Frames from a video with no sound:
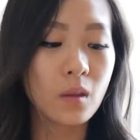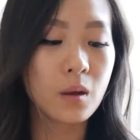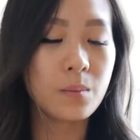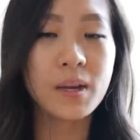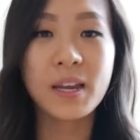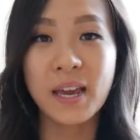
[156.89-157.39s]

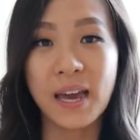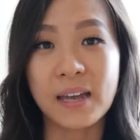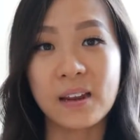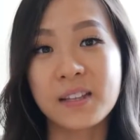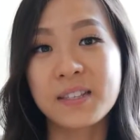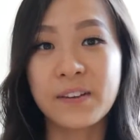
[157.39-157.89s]
But
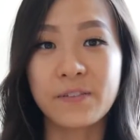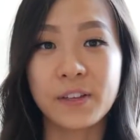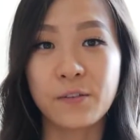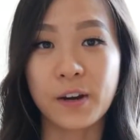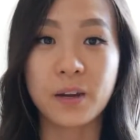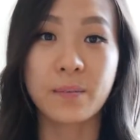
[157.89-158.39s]
again,
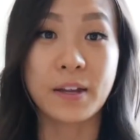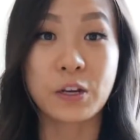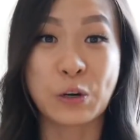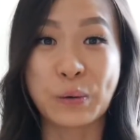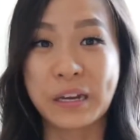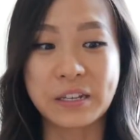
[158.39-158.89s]
definitely recommend
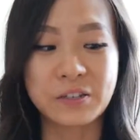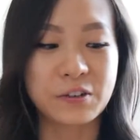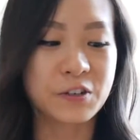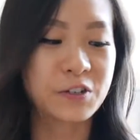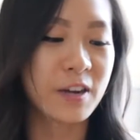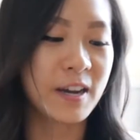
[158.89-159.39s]
going to
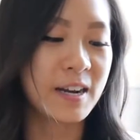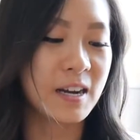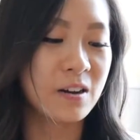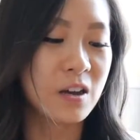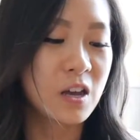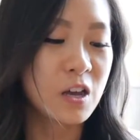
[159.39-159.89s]
stores to try it
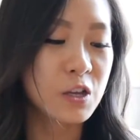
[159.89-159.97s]
out.